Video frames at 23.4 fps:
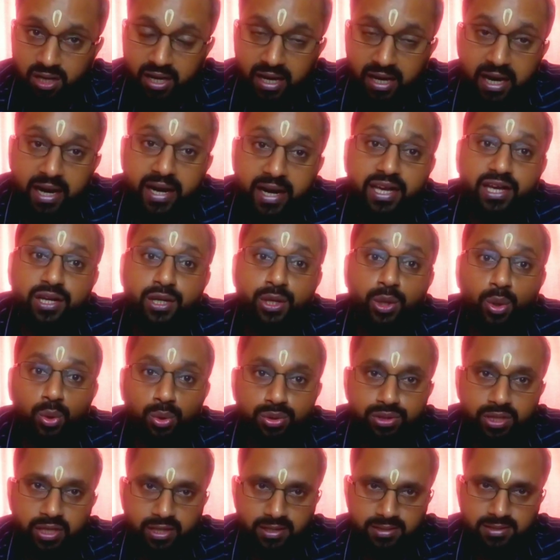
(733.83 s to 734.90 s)
learning
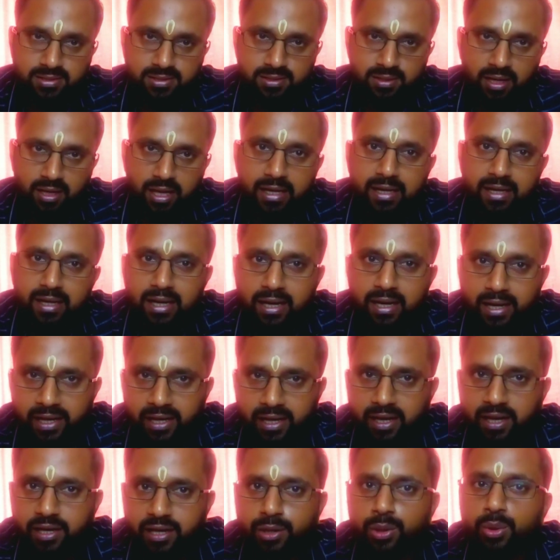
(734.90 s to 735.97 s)
new things like
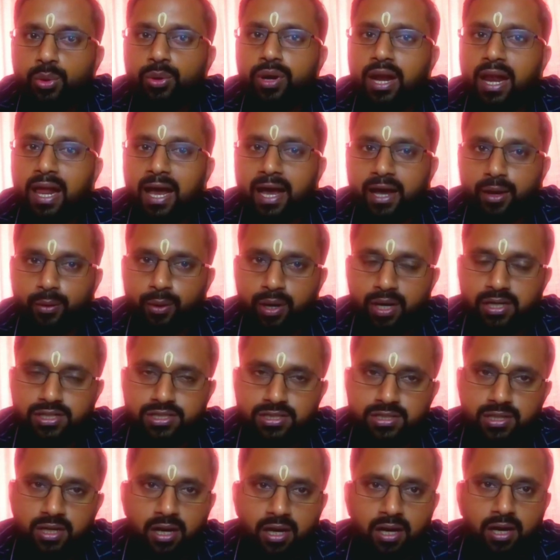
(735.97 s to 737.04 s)
learning a new
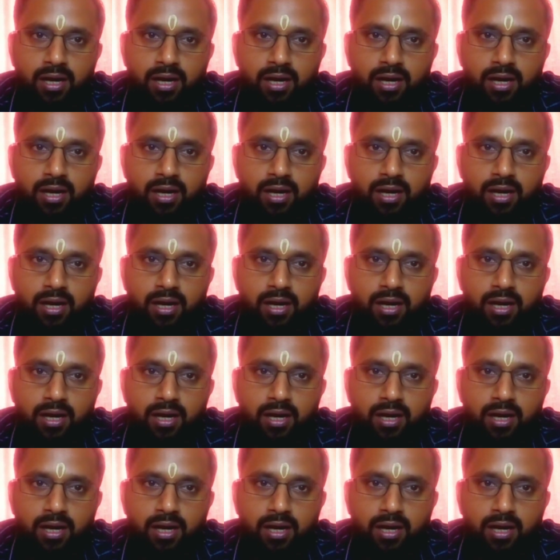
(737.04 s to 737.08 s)
language,